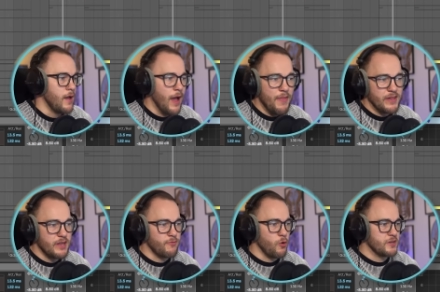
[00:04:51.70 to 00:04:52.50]
and then
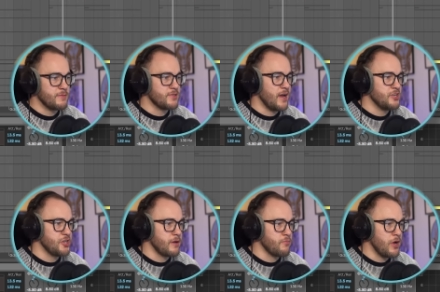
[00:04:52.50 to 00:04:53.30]
of course some
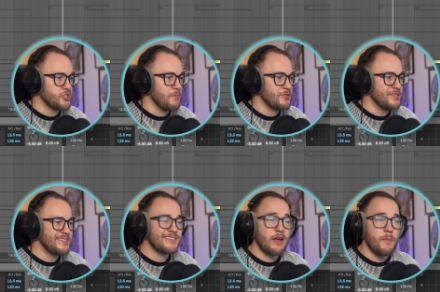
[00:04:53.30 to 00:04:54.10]
sidechain compression, but this
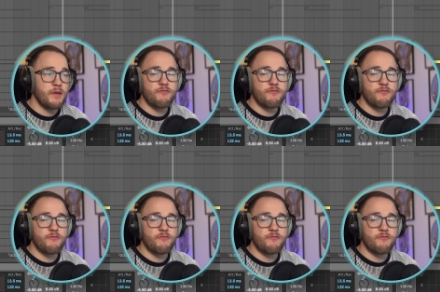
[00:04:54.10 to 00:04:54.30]
is coming